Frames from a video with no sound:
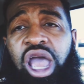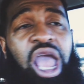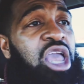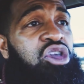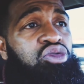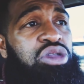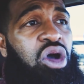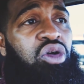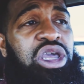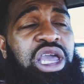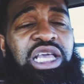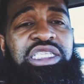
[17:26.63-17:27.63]
And you know
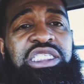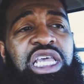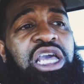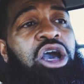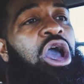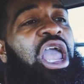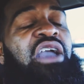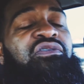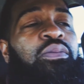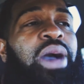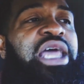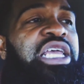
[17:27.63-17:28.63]
he ain't seen her.
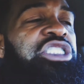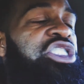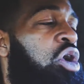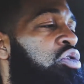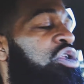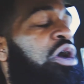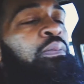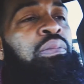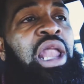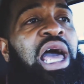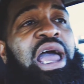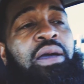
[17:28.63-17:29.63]
Everybody is turning a
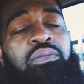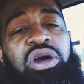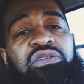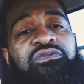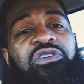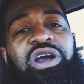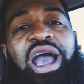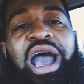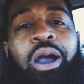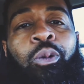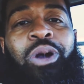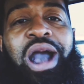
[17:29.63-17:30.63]
blind motherfucking
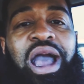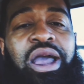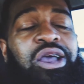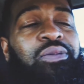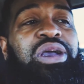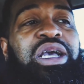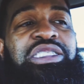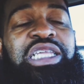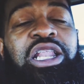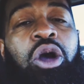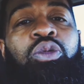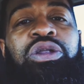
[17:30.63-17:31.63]
eye. Why? Because
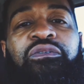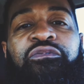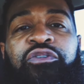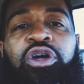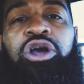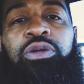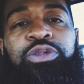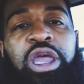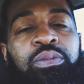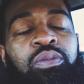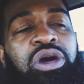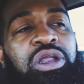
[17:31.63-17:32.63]
they don't want to fuck up
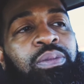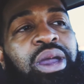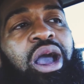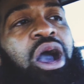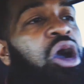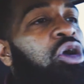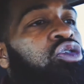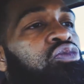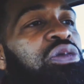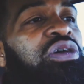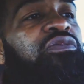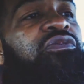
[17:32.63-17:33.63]
their money, man. All you
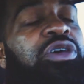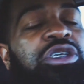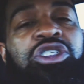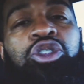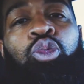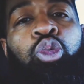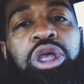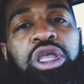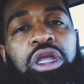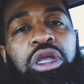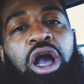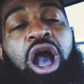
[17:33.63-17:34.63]
motherfuckers is weak.
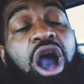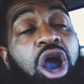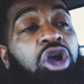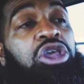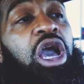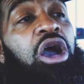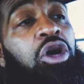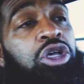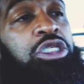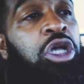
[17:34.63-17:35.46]
All y'all is